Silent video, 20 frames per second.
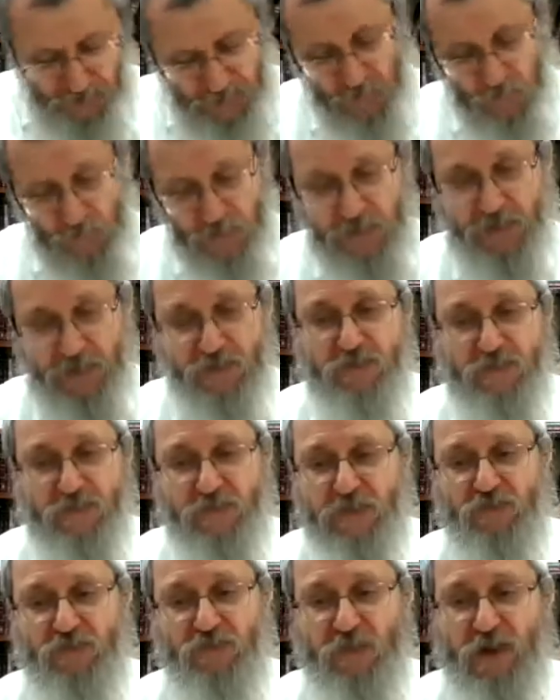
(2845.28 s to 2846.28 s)
we need to
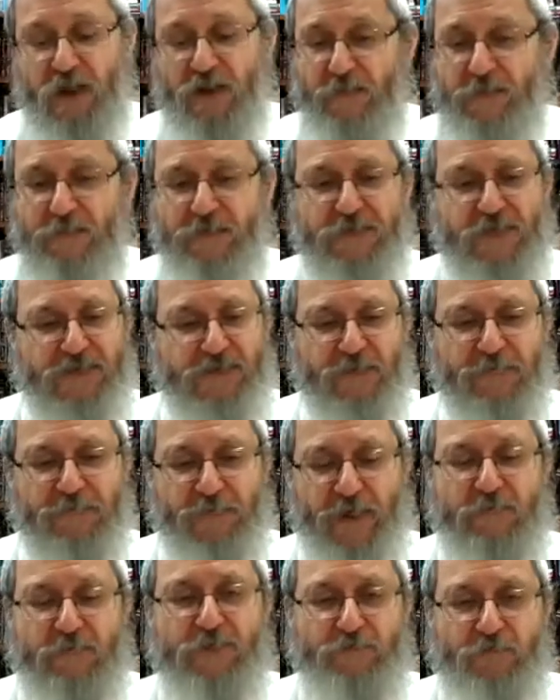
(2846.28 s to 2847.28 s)
teach the art. I mean, there's that
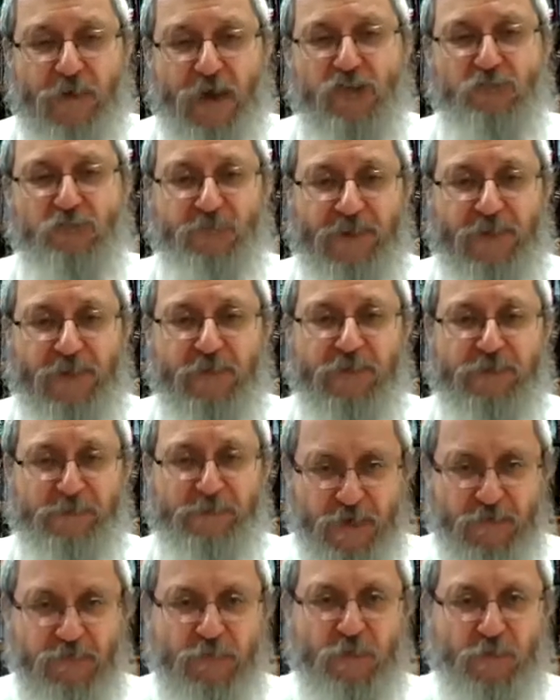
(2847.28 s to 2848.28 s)
famous marshmallow
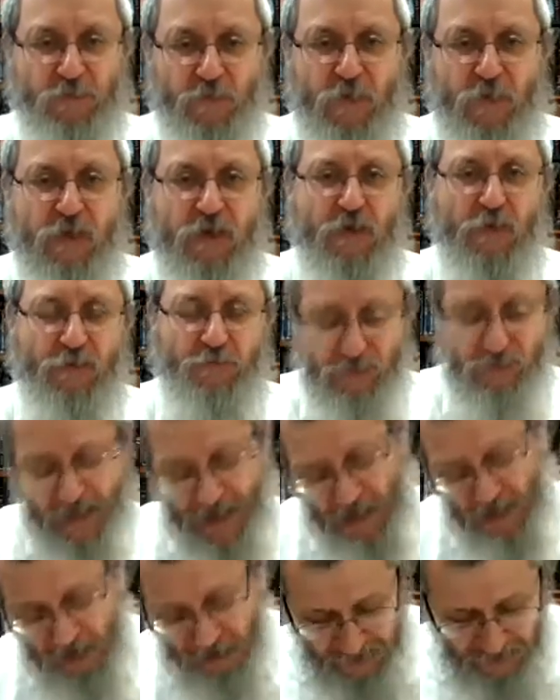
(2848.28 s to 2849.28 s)
experiment which I won't go through
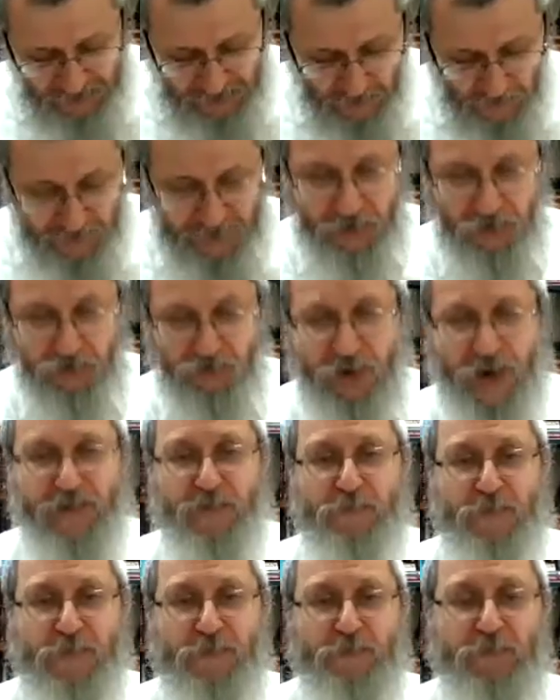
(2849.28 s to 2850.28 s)
now, where they
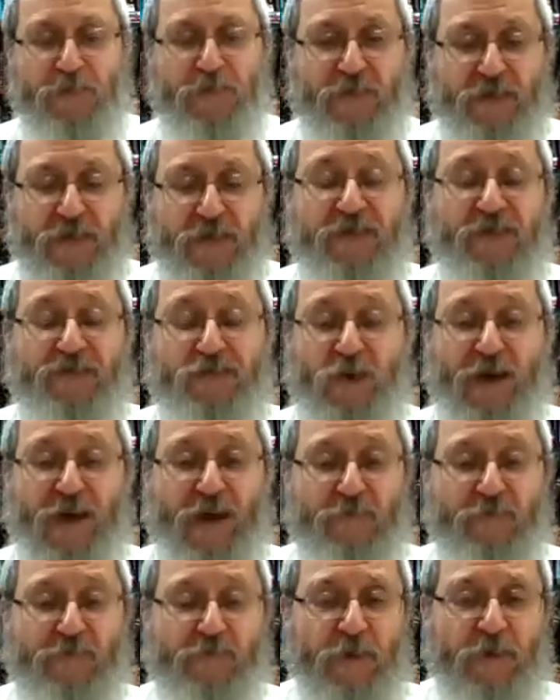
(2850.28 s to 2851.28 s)
track kids who
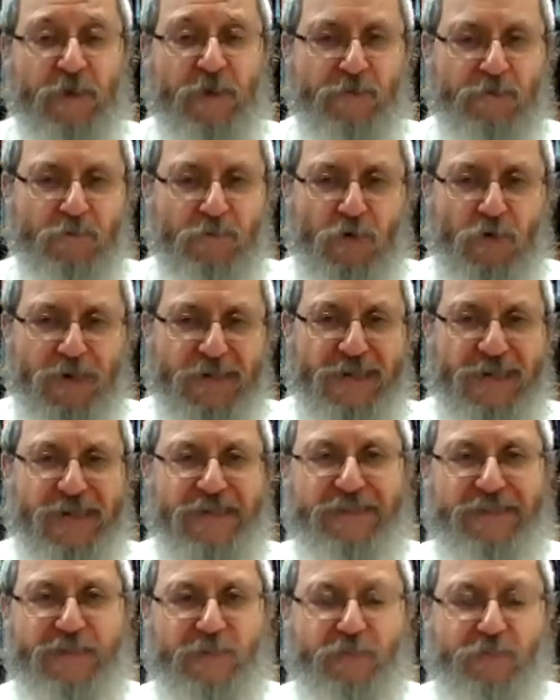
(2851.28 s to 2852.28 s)
have more
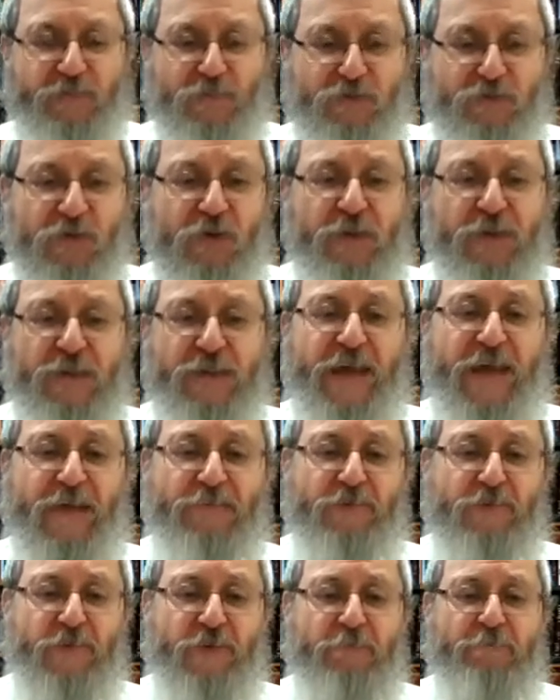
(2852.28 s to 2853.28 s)
innate self-control and
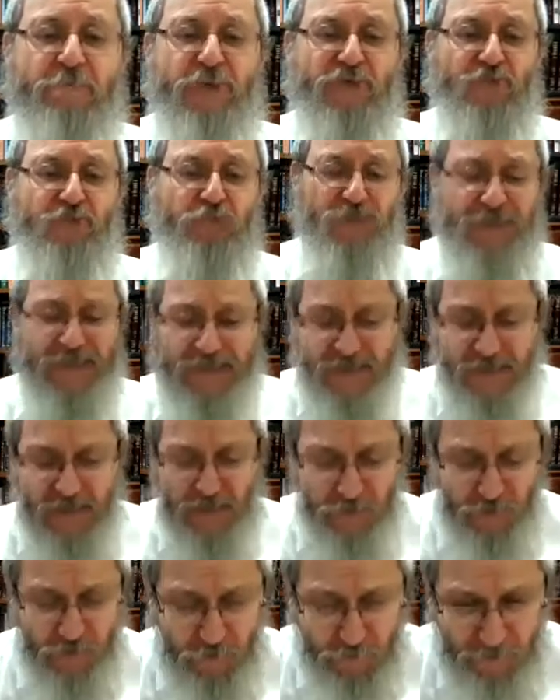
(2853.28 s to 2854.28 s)
have a much more
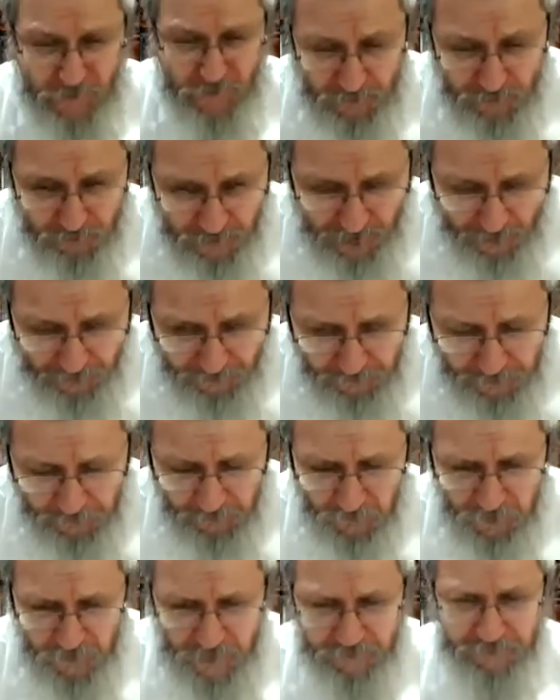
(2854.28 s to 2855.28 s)
successful and effective life,
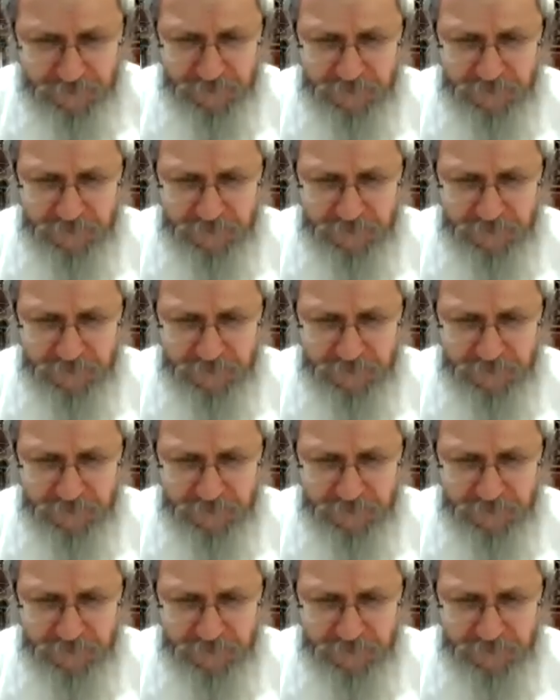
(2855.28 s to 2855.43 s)
right?